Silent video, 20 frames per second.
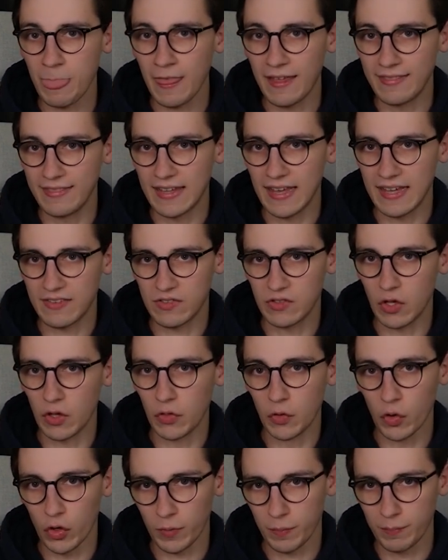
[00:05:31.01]
that the
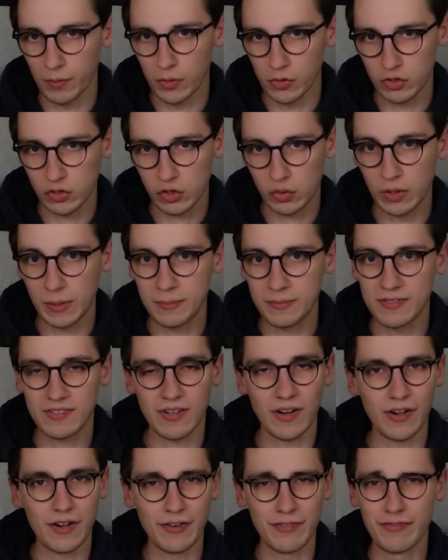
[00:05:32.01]
North Pole scripts
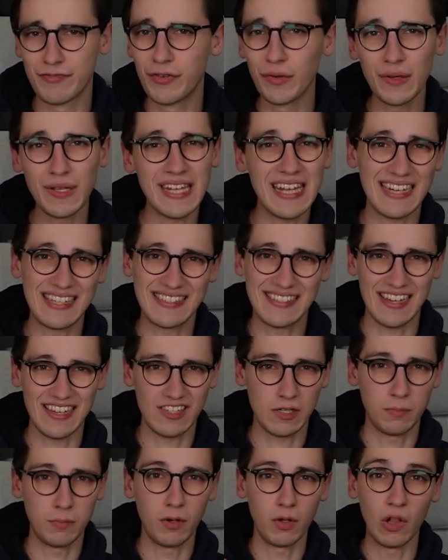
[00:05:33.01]
are fully
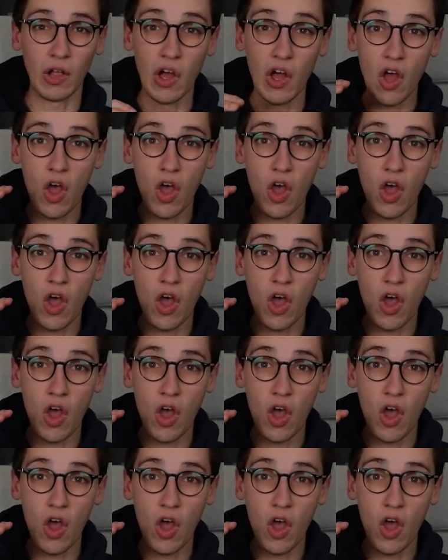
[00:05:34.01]
accessible,